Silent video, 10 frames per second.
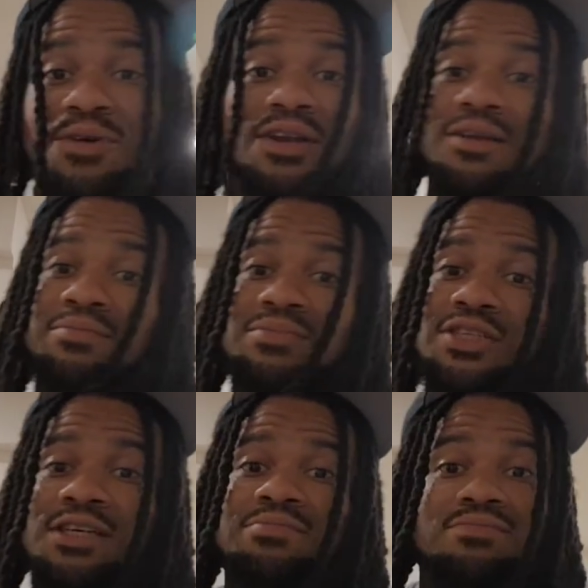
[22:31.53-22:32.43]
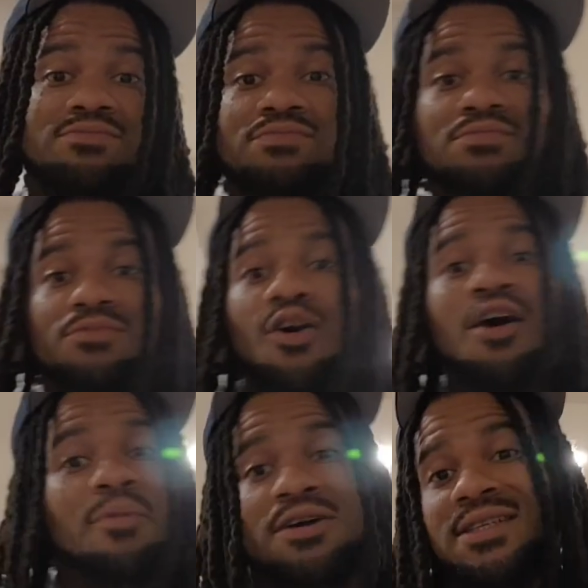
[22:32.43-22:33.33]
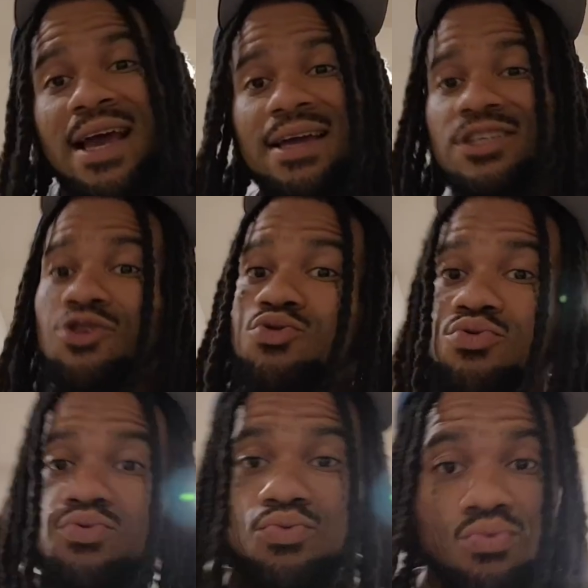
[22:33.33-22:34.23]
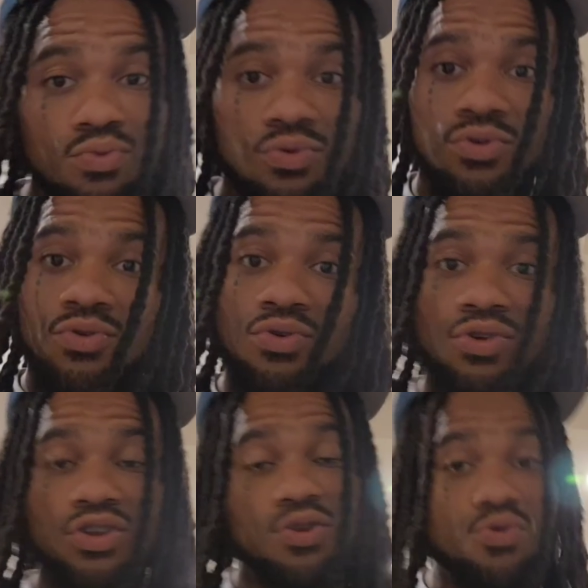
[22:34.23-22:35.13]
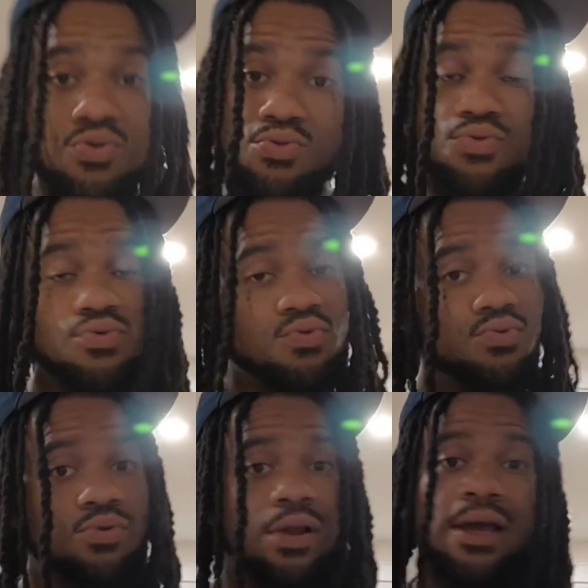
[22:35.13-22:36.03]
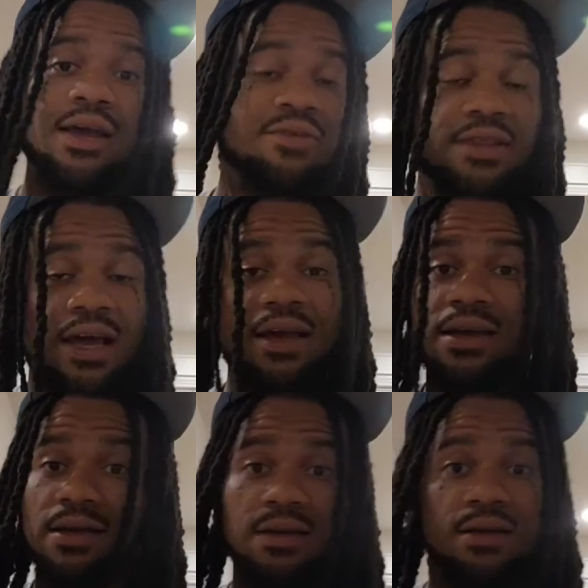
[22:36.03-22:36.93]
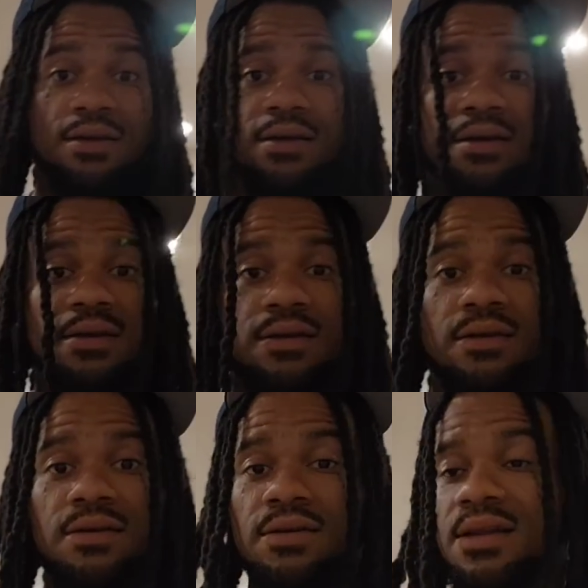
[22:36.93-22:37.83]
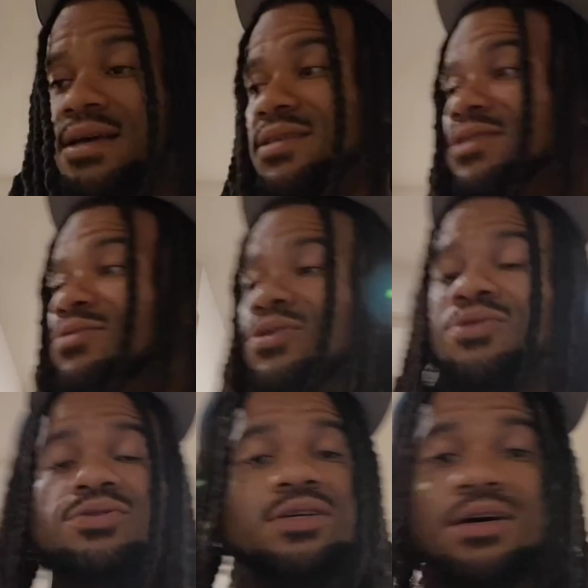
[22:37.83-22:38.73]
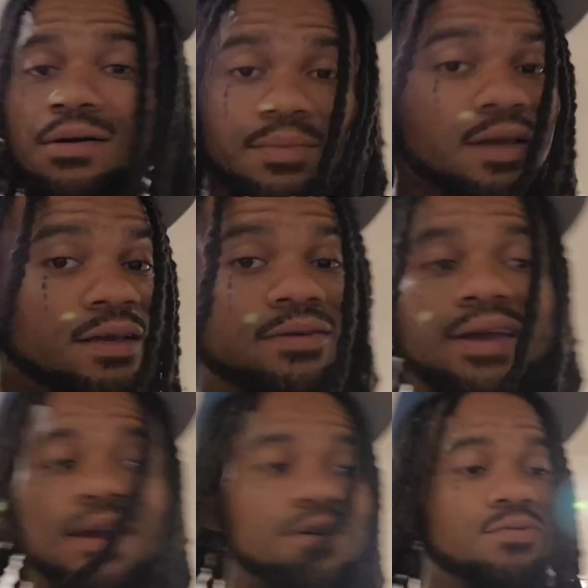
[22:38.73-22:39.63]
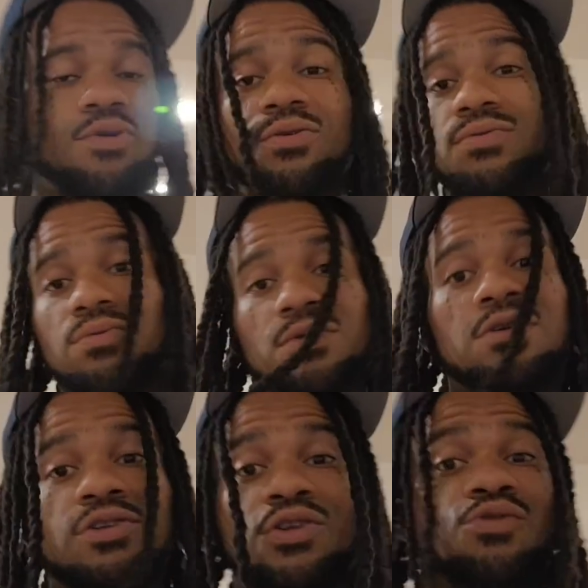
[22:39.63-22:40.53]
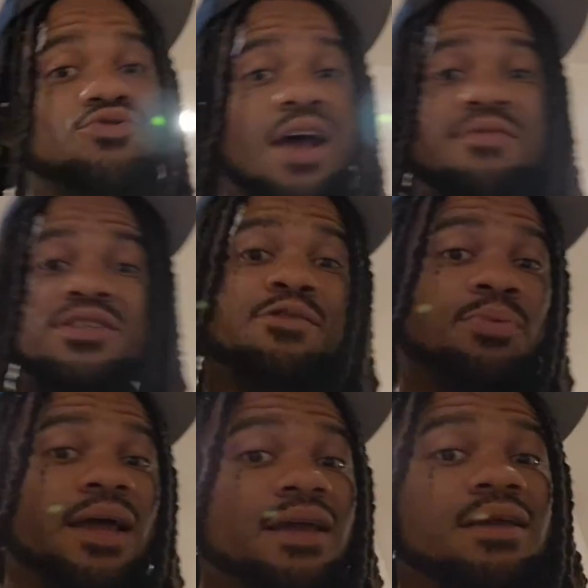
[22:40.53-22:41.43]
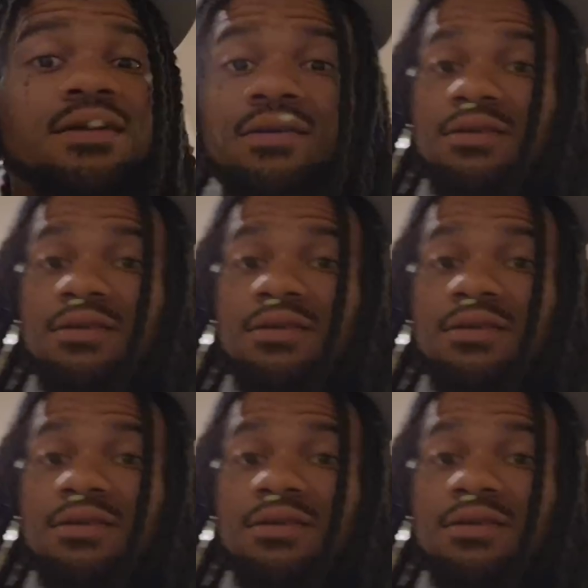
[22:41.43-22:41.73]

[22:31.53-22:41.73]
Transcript: one of them cheap Walmart jackets. New, new, like everything. Like she gonna load you up, man. You can't go wrong. No drivers complain.